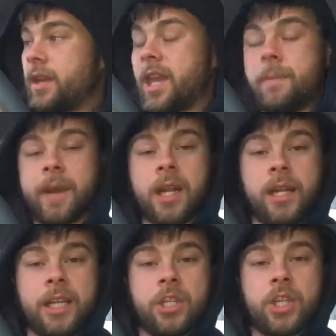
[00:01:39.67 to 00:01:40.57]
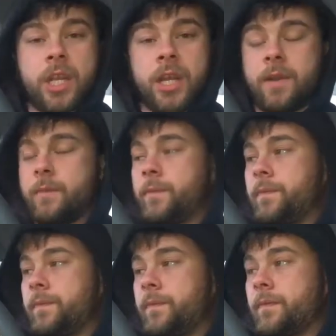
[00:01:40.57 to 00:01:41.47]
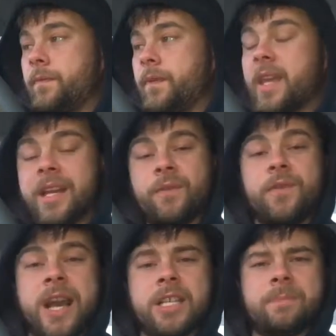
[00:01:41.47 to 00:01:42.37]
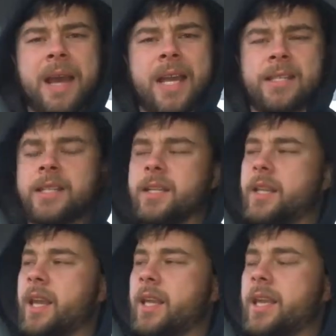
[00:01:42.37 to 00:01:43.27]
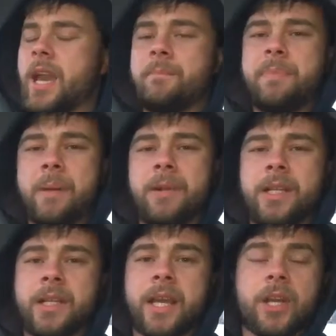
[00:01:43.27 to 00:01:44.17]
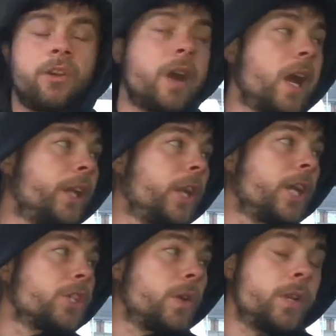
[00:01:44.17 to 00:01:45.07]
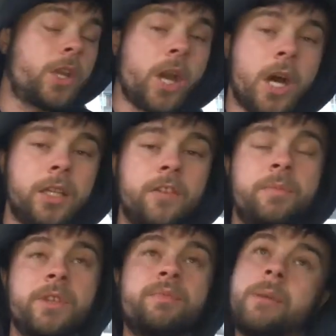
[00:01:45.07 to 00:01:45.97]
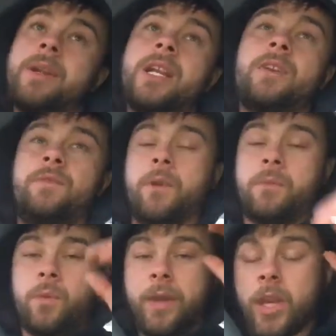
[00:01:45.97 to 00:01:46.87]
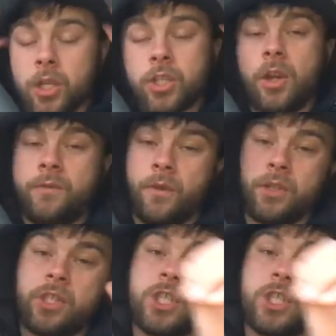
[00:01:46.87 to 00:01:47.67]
Keep a clean sheet. And get the fans bouncing again. Get them bubbling again. Alright, I know it's only Cardiff, but it's Premier League football. We got top four